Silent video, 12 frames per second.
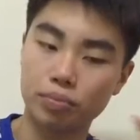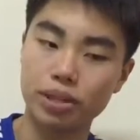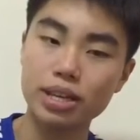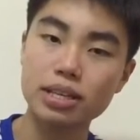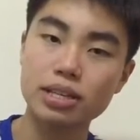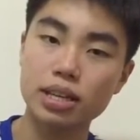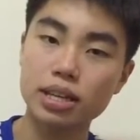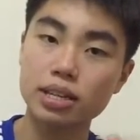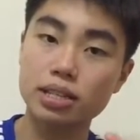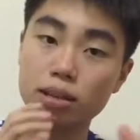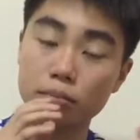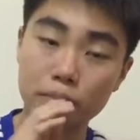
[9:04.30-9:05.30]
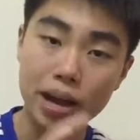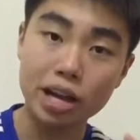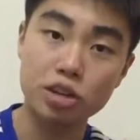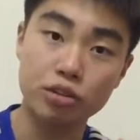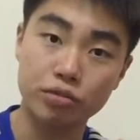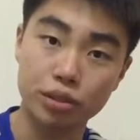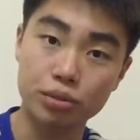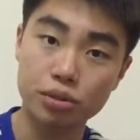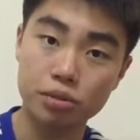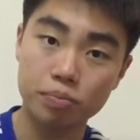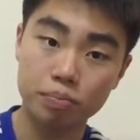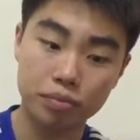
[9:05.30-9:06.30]
this is the match
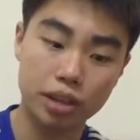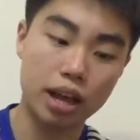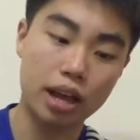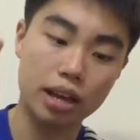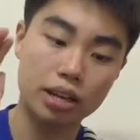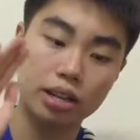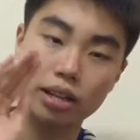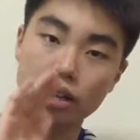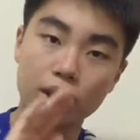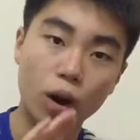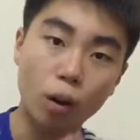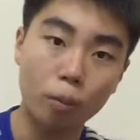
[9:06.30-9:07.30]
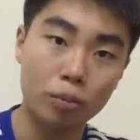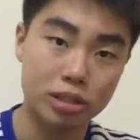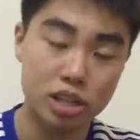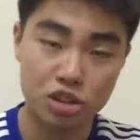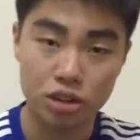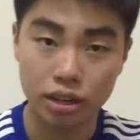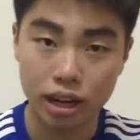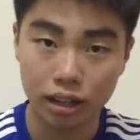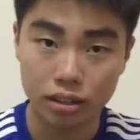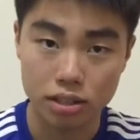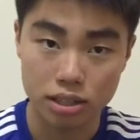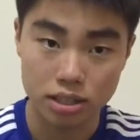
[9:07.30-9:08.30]
reviews and the opposition
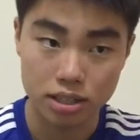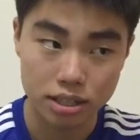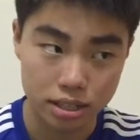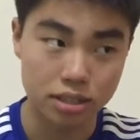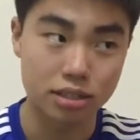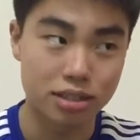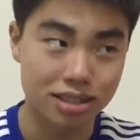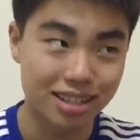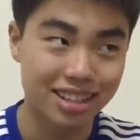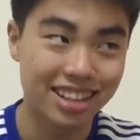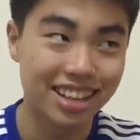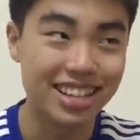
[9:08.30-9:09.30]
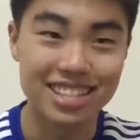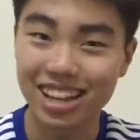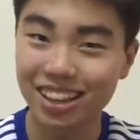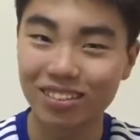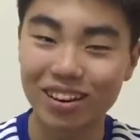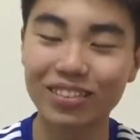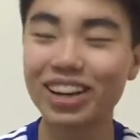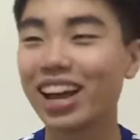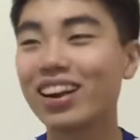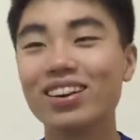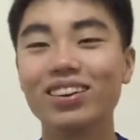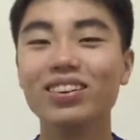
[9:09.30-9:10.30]
analysis. Is that the right word? I
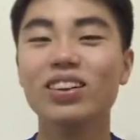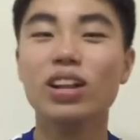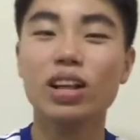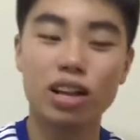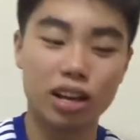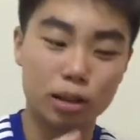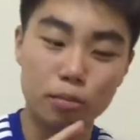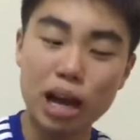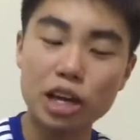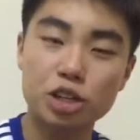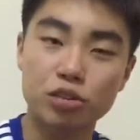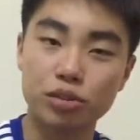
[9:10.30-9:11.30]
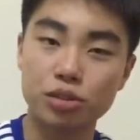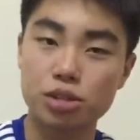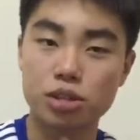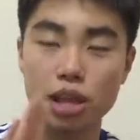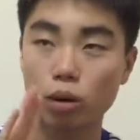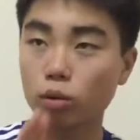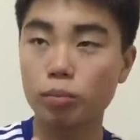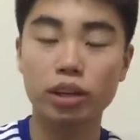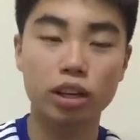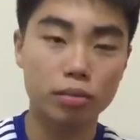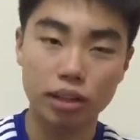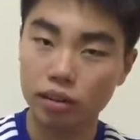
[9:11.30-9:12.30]
don't know. The match reviews, they will be
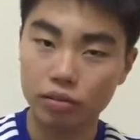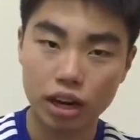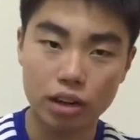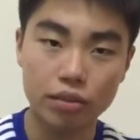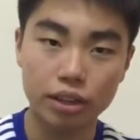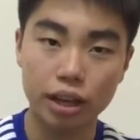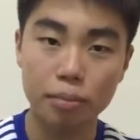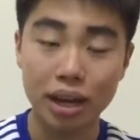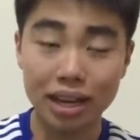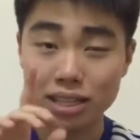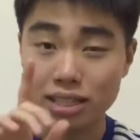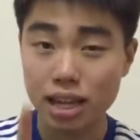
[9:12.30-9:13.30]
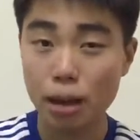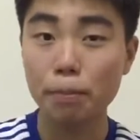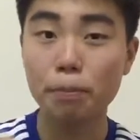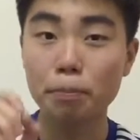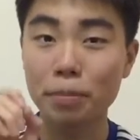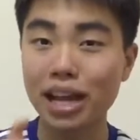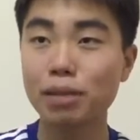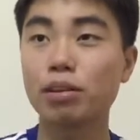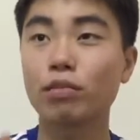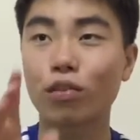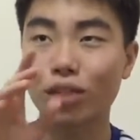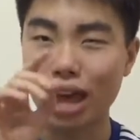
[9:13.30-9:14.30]
coming after every game, except
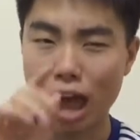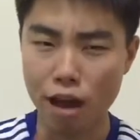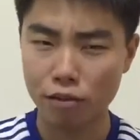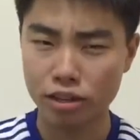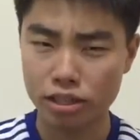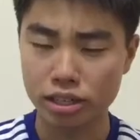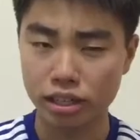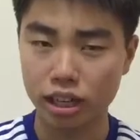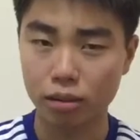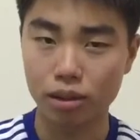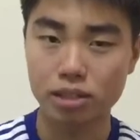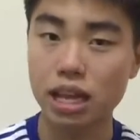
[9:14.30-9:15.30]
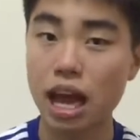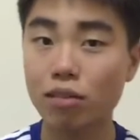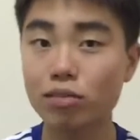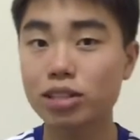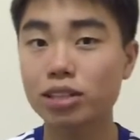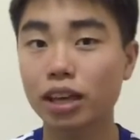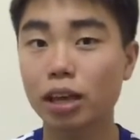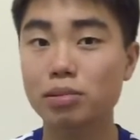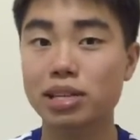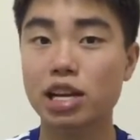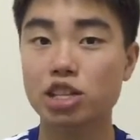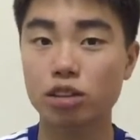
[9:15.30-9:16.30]
maybe for the Everton game, because the Everton game
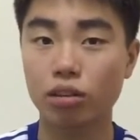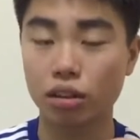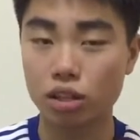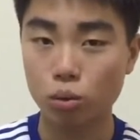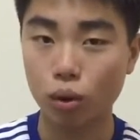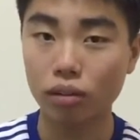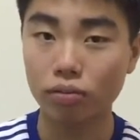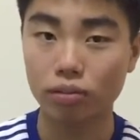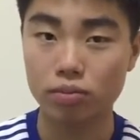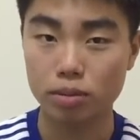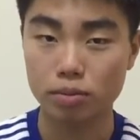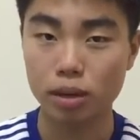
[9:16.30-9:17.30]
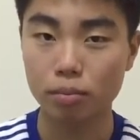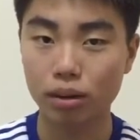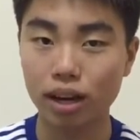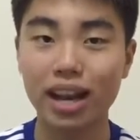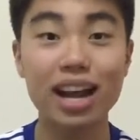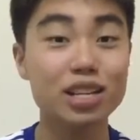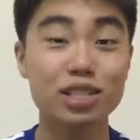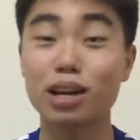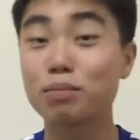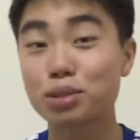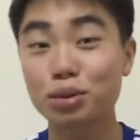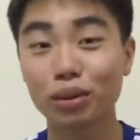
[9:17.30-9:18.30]
is actually on the 12th of September. And actually,
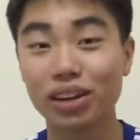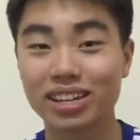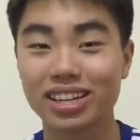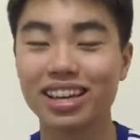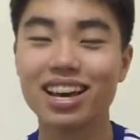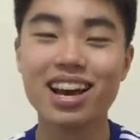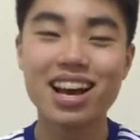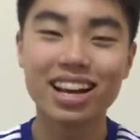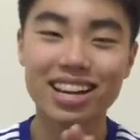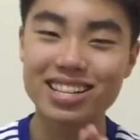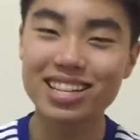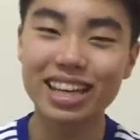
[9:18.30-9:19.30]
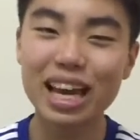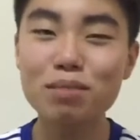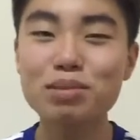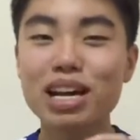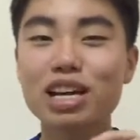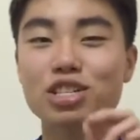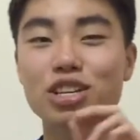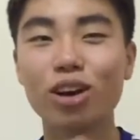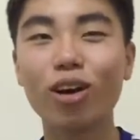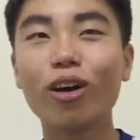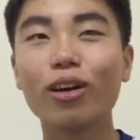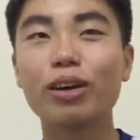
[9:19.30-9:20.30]
I'm so lucky, because the game is actually
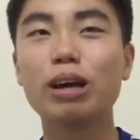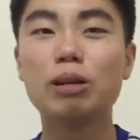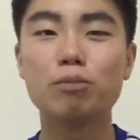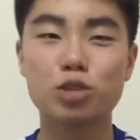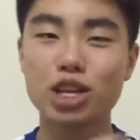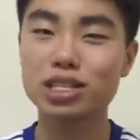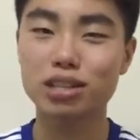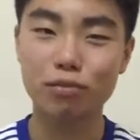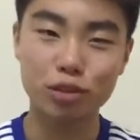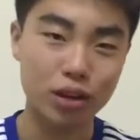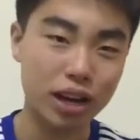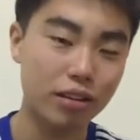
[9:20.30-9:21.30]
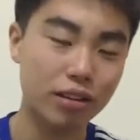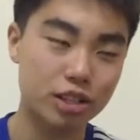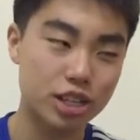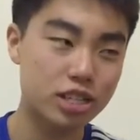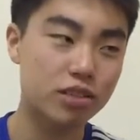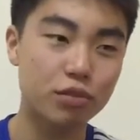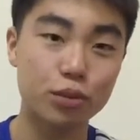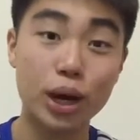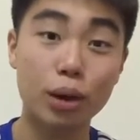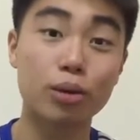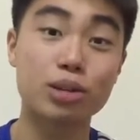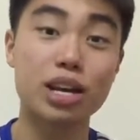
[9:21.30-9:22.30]
on just a few
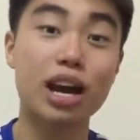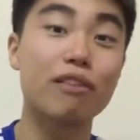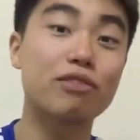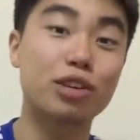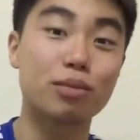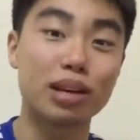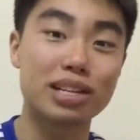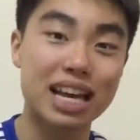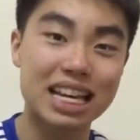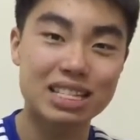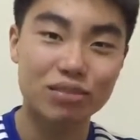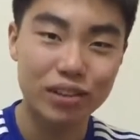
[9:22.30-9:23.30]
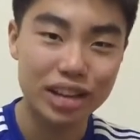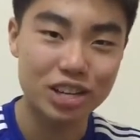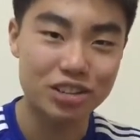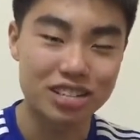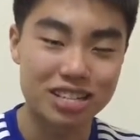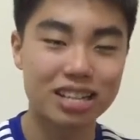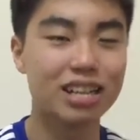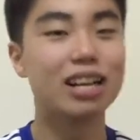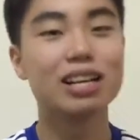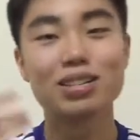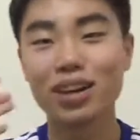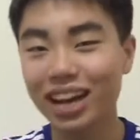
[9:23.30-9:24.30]
hours after my test finishes,
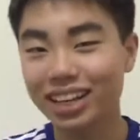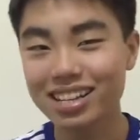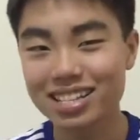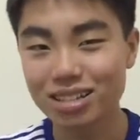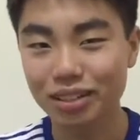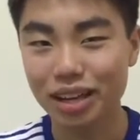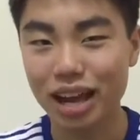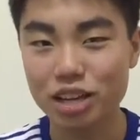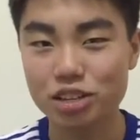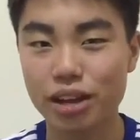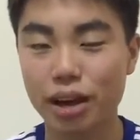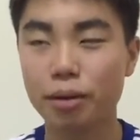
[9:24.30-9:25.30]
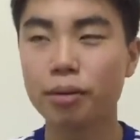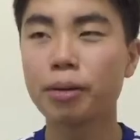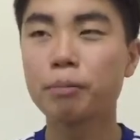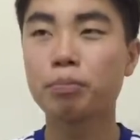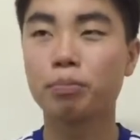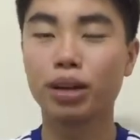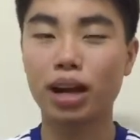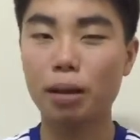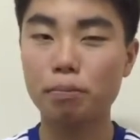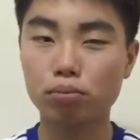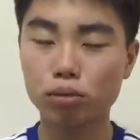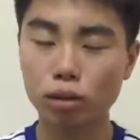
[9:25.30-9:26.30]
so I can still catch that. But
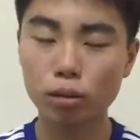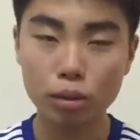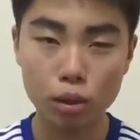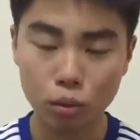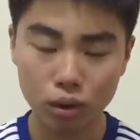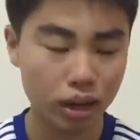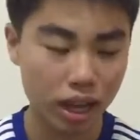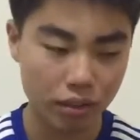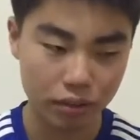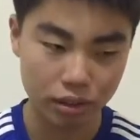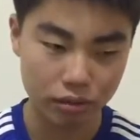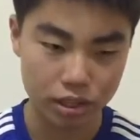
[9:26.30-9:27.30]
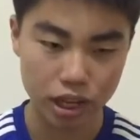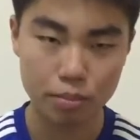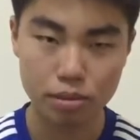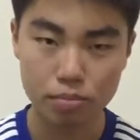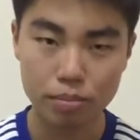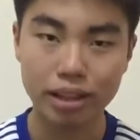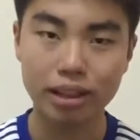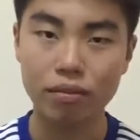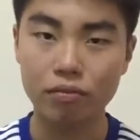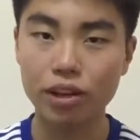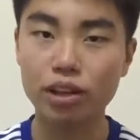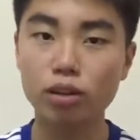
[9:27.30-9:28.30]
I probably won't have enough time to make
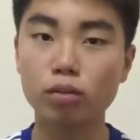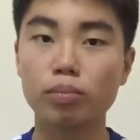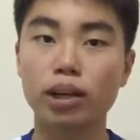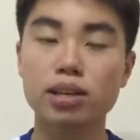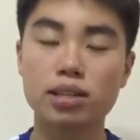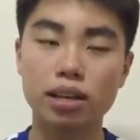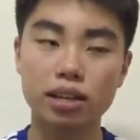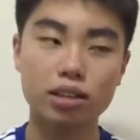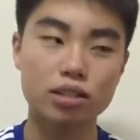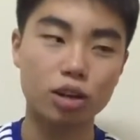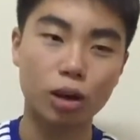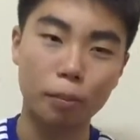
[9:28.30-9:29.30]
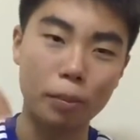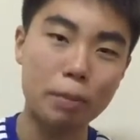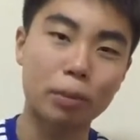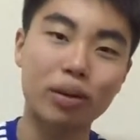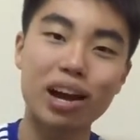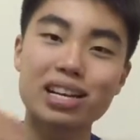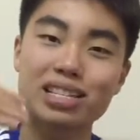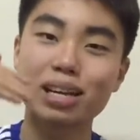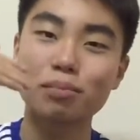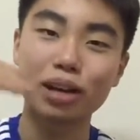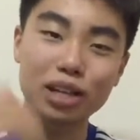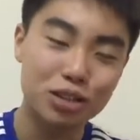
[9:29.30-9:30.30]
that video, because I need to start
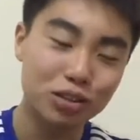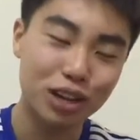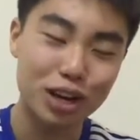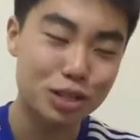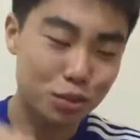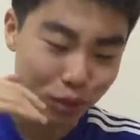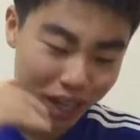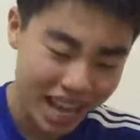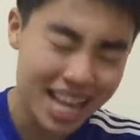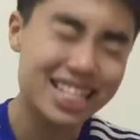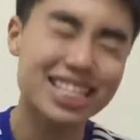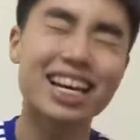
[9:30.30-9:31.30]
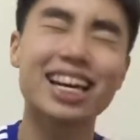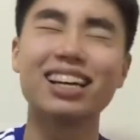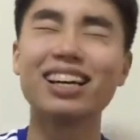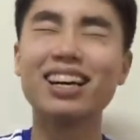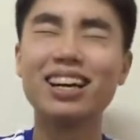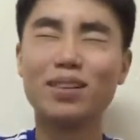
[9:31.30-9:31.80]
memorizing my 2,000-word essay.